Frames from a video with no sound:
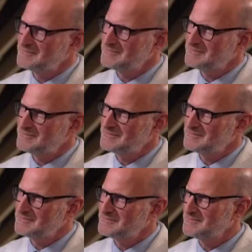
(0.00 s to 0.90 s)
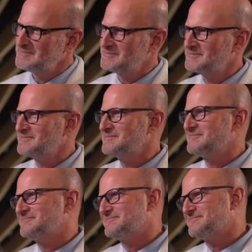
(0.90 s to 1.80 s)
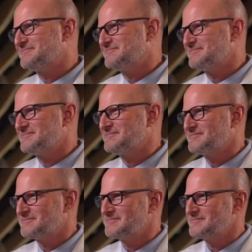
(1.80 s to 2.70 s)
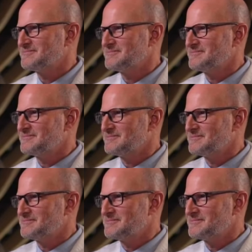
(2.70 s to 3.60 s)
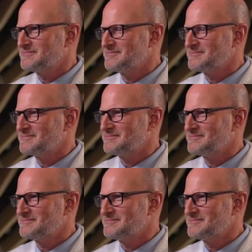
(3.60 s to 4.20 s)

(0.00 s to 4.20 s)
(not speaking)